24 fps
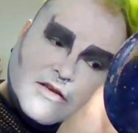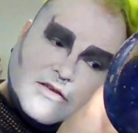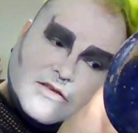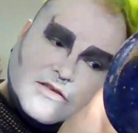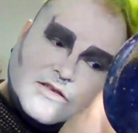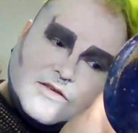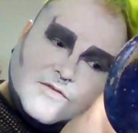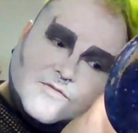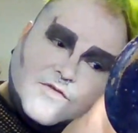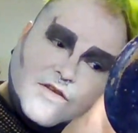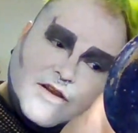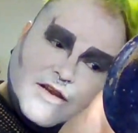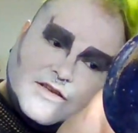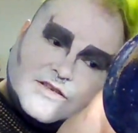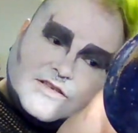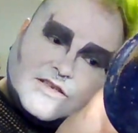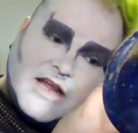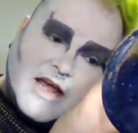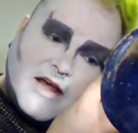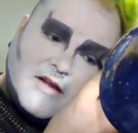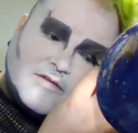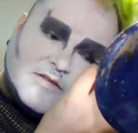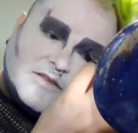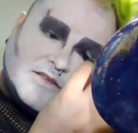to finish
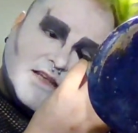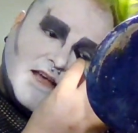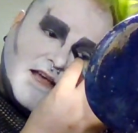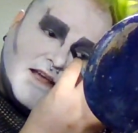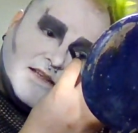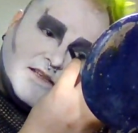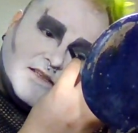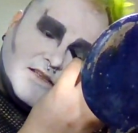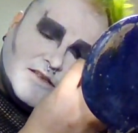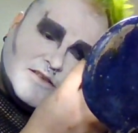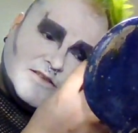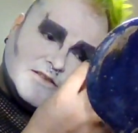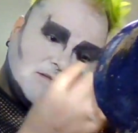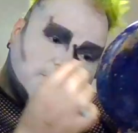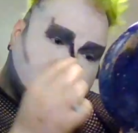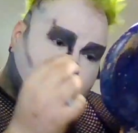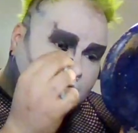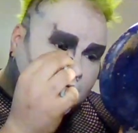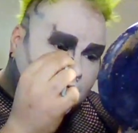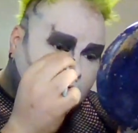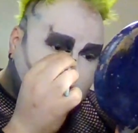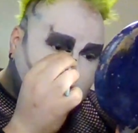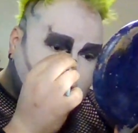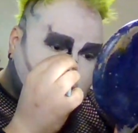downsizing some
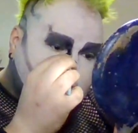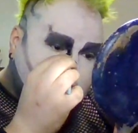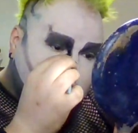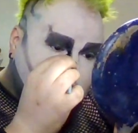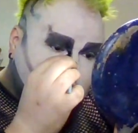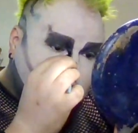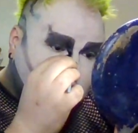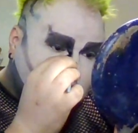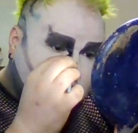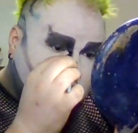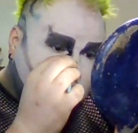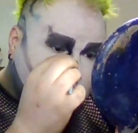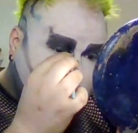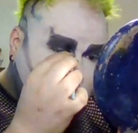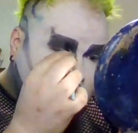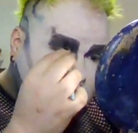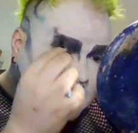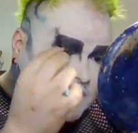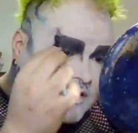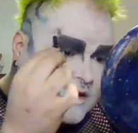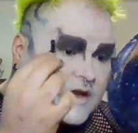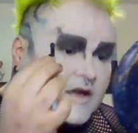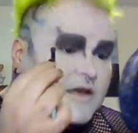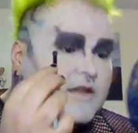more.
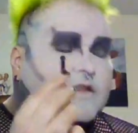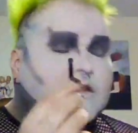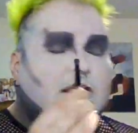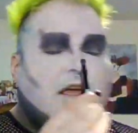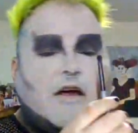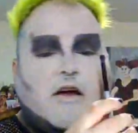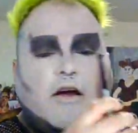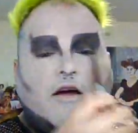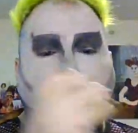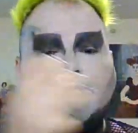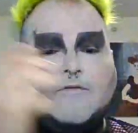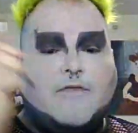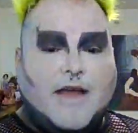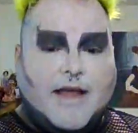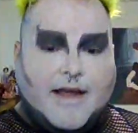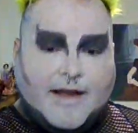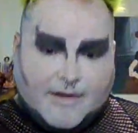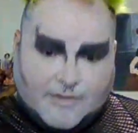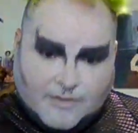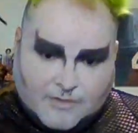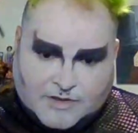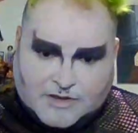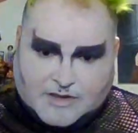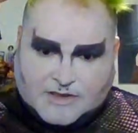There are
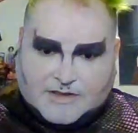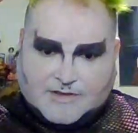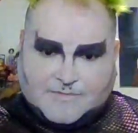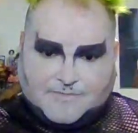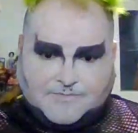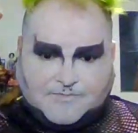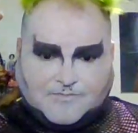things